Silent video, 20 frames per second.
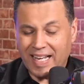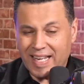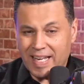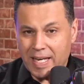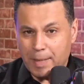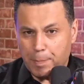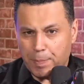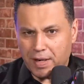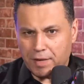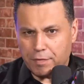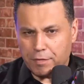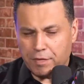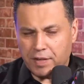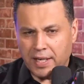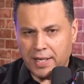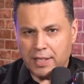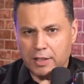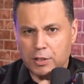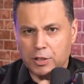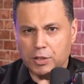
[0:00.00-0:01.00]
but from now
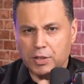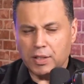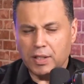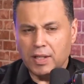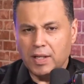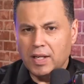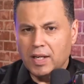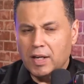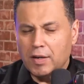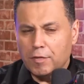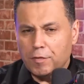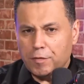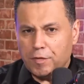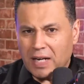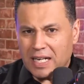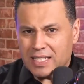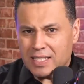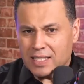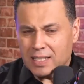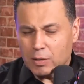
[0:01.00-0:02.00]
on,
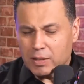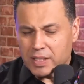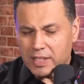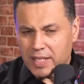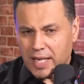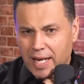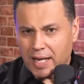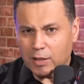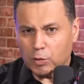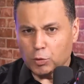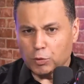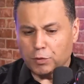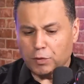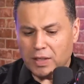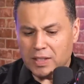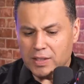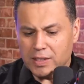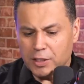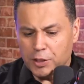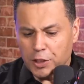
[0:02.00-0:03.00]
do the
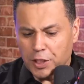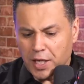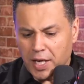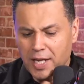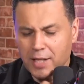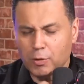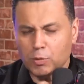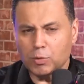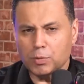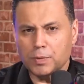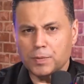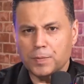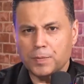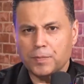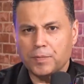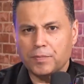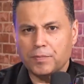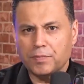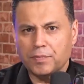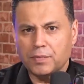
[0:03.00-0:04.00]
right thing,
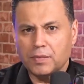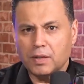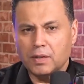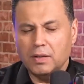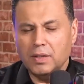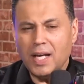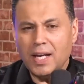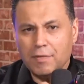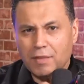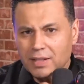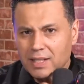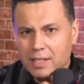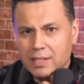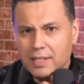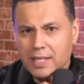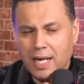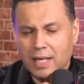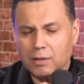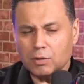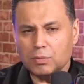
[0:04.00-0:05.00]
and
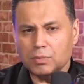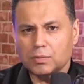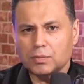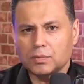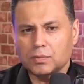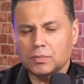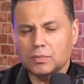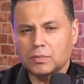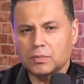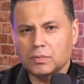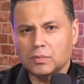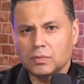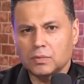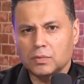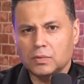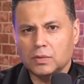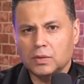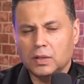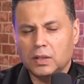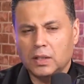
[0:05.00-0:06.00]
you will go
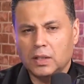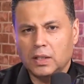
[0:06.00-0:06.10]
well.